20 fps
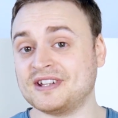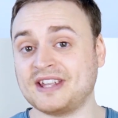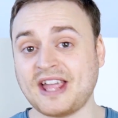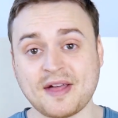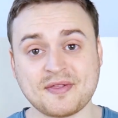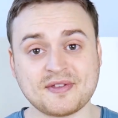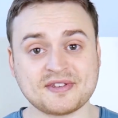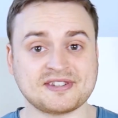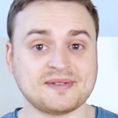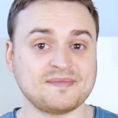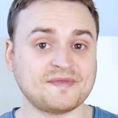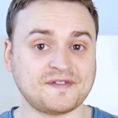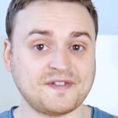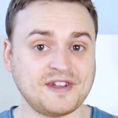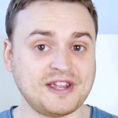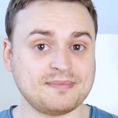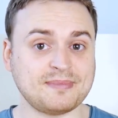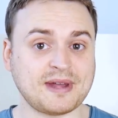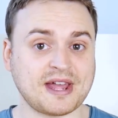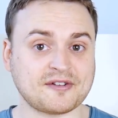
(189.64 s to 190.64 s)
to gather some
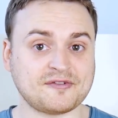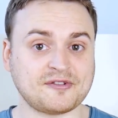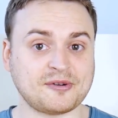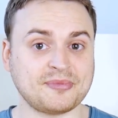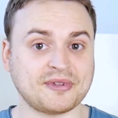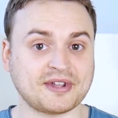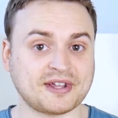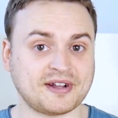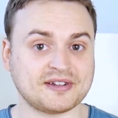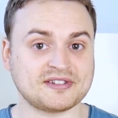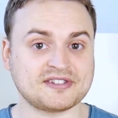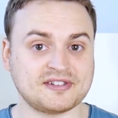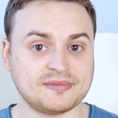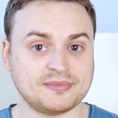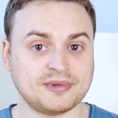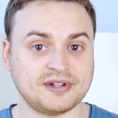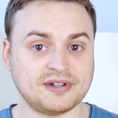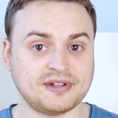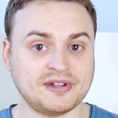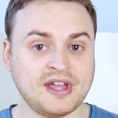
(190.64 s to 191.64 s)
feedback from the
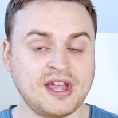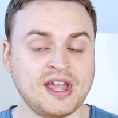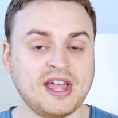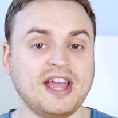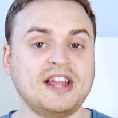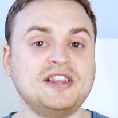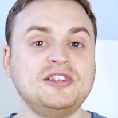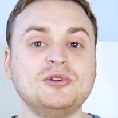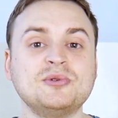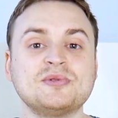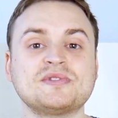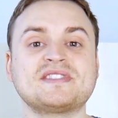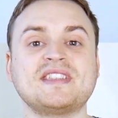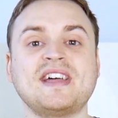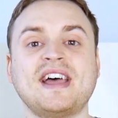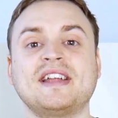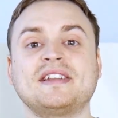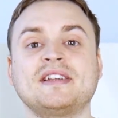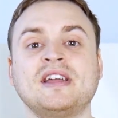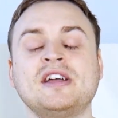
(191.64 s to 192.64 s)
customer and use
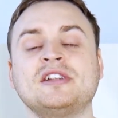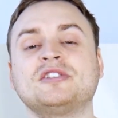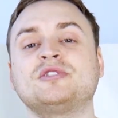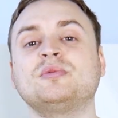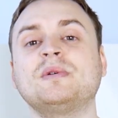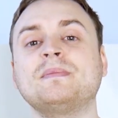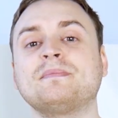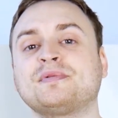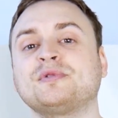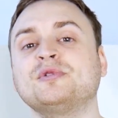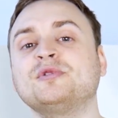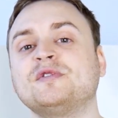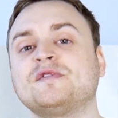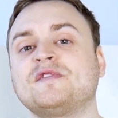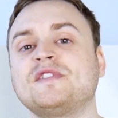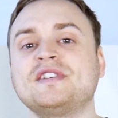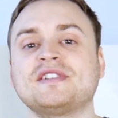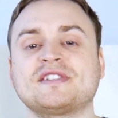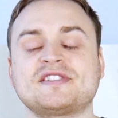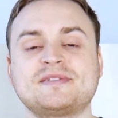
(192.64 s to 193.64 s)
that to improve
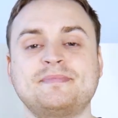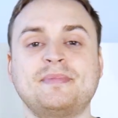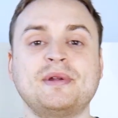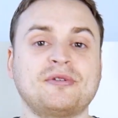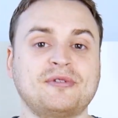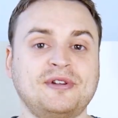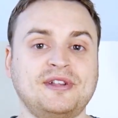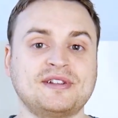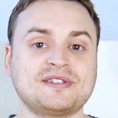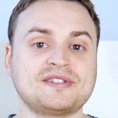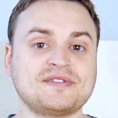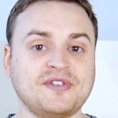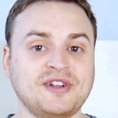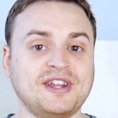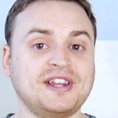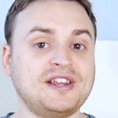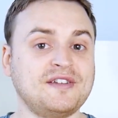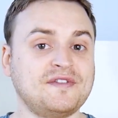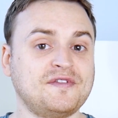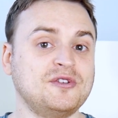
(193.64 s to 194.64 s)
the experience for
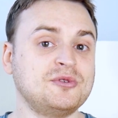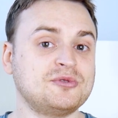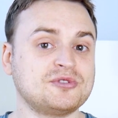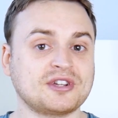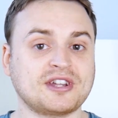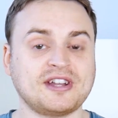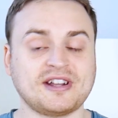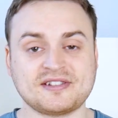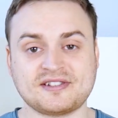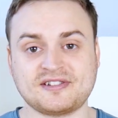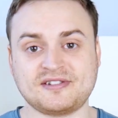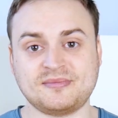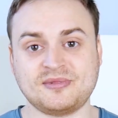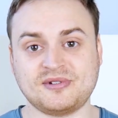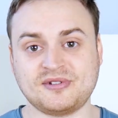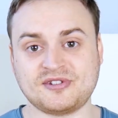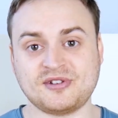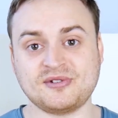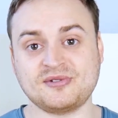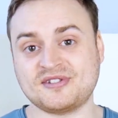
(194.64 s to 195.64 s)
any future
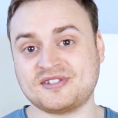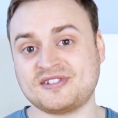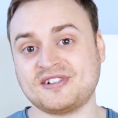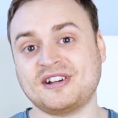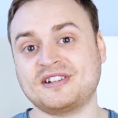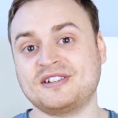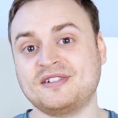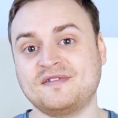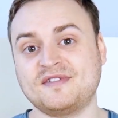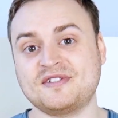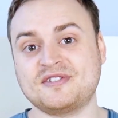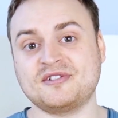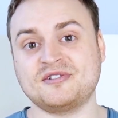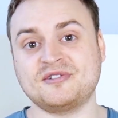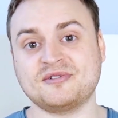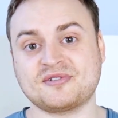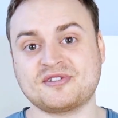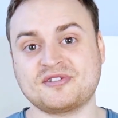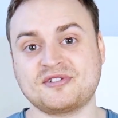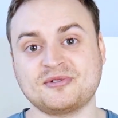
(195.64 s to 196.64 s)
customers who decide to visit
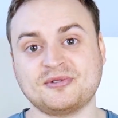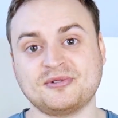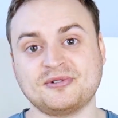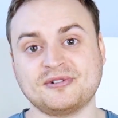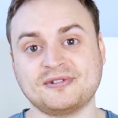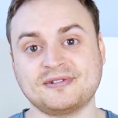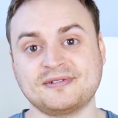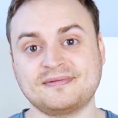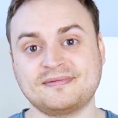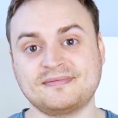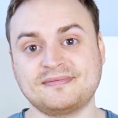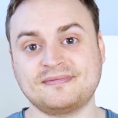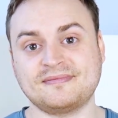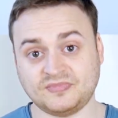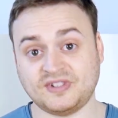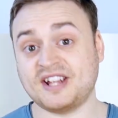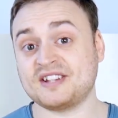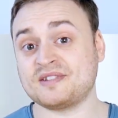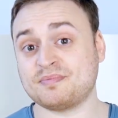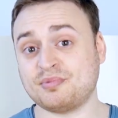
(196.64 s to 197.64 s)
your store.
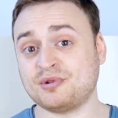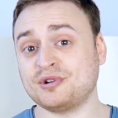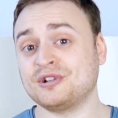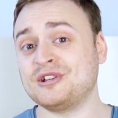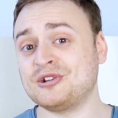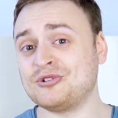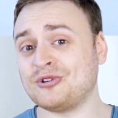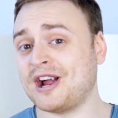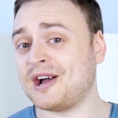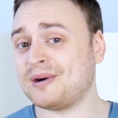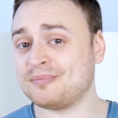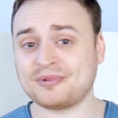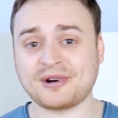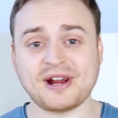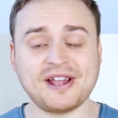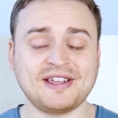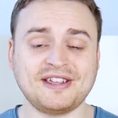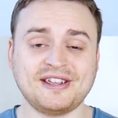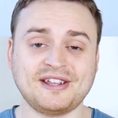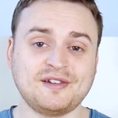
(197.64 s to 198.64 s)
That's pretty
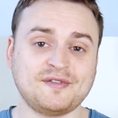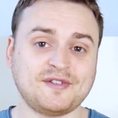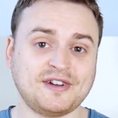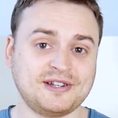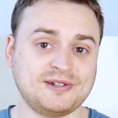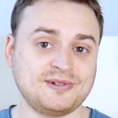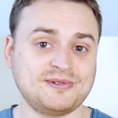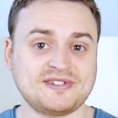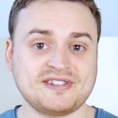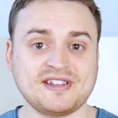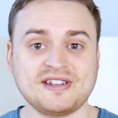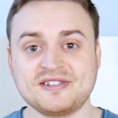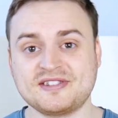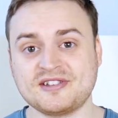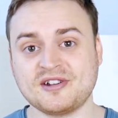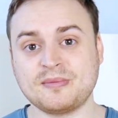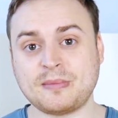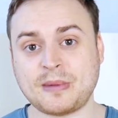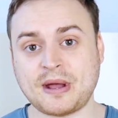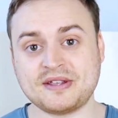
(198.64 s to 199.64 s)
groundbreaking if I do say
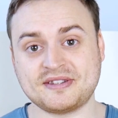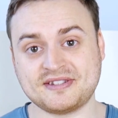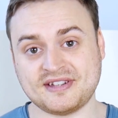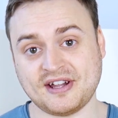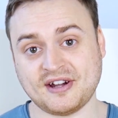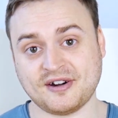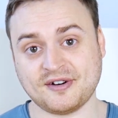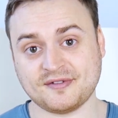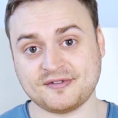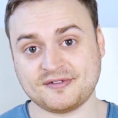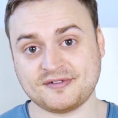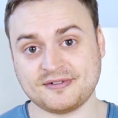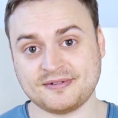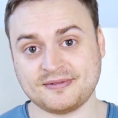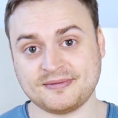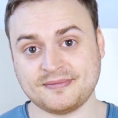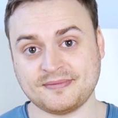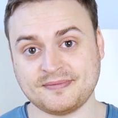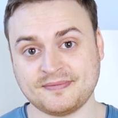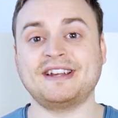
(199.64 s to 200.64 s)
so myself.
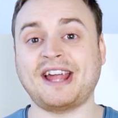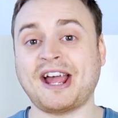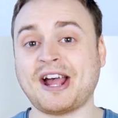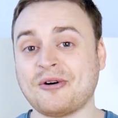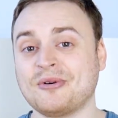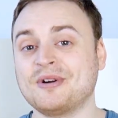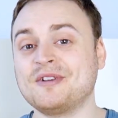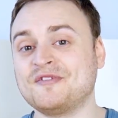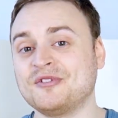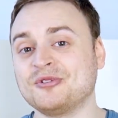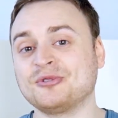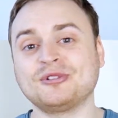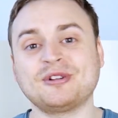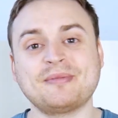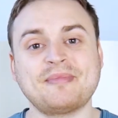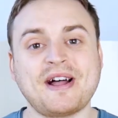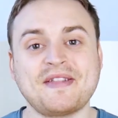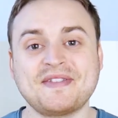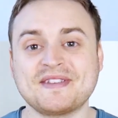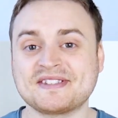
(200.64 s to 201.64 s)
Now, if you're all
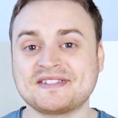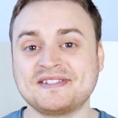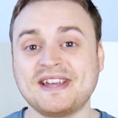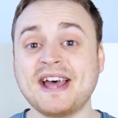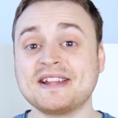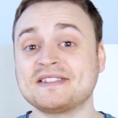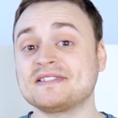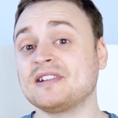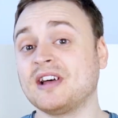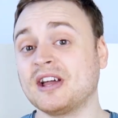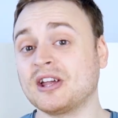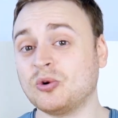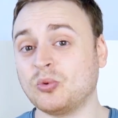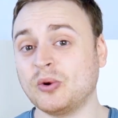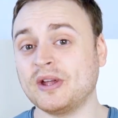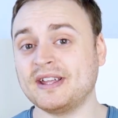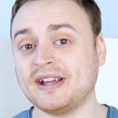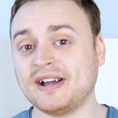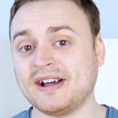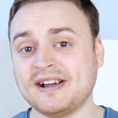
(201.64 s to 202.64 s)
about the stats like
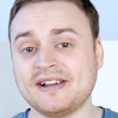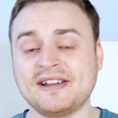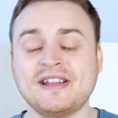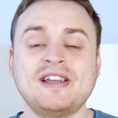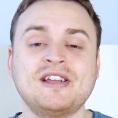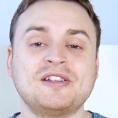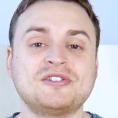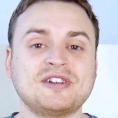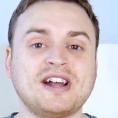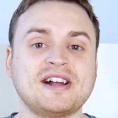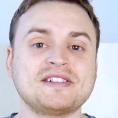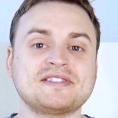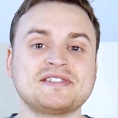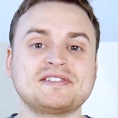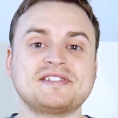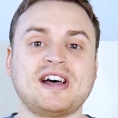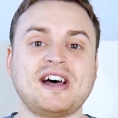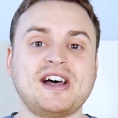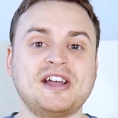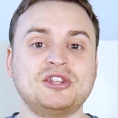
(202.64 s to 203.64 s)
we are,
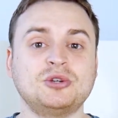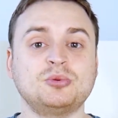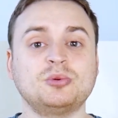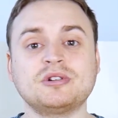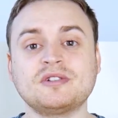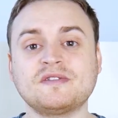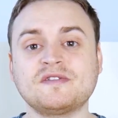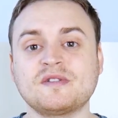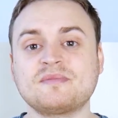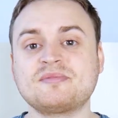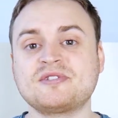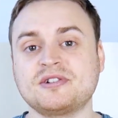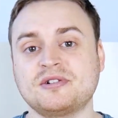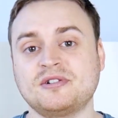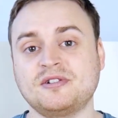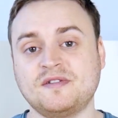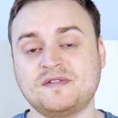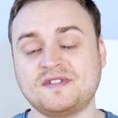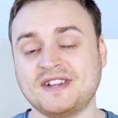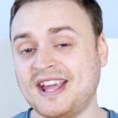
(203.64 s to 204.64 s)
chances are you would have
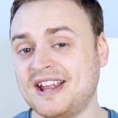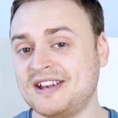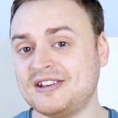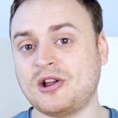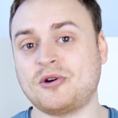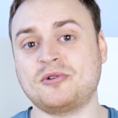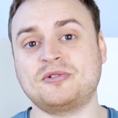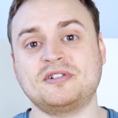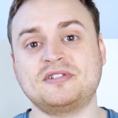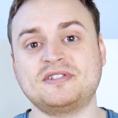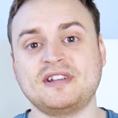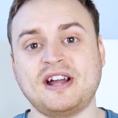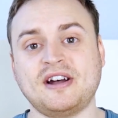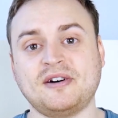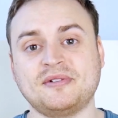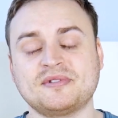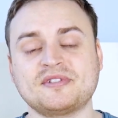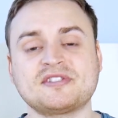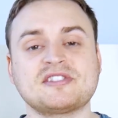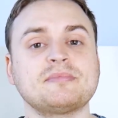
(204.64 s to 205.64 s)
observed and noted
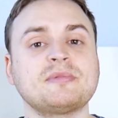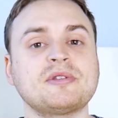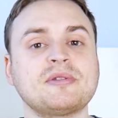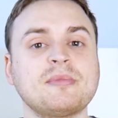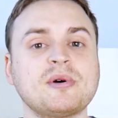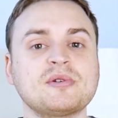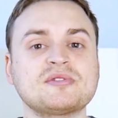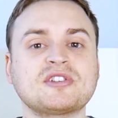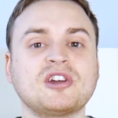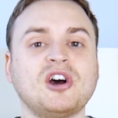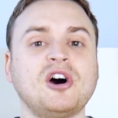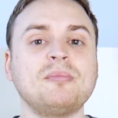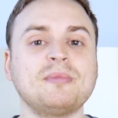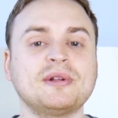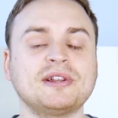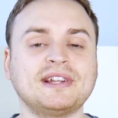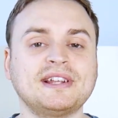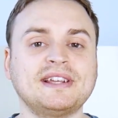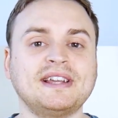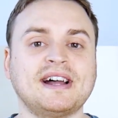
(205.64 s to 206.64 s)
down some of the most
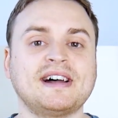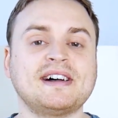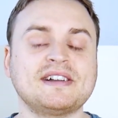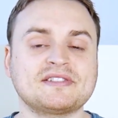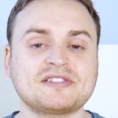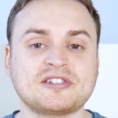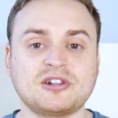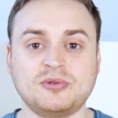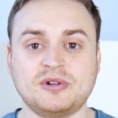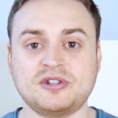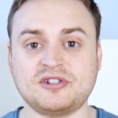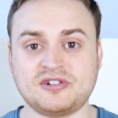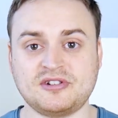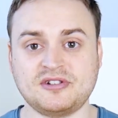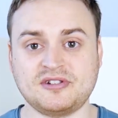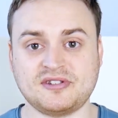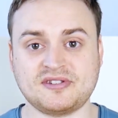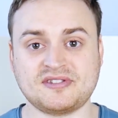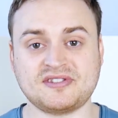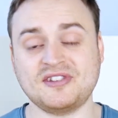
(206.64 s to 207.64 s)
commonly asked
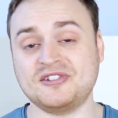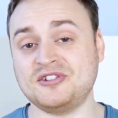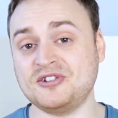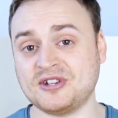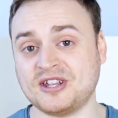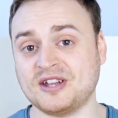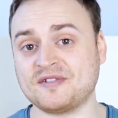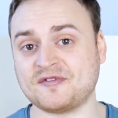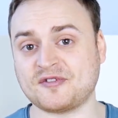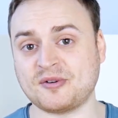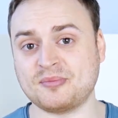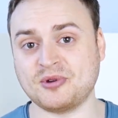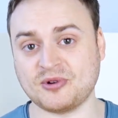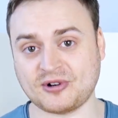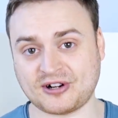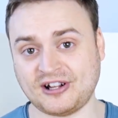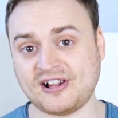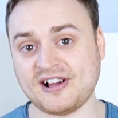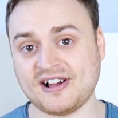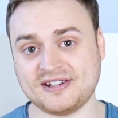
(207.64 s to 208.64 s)
questions that you get from your
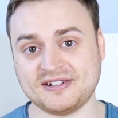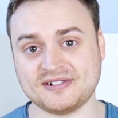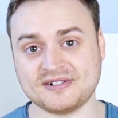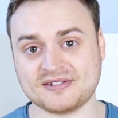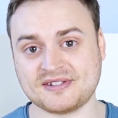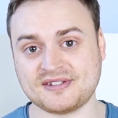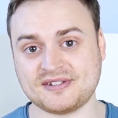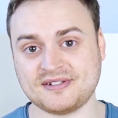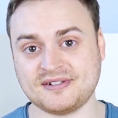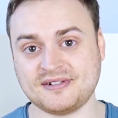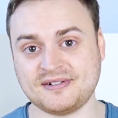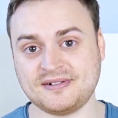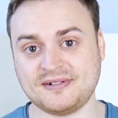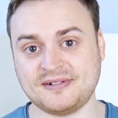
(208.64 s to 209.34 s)
clients.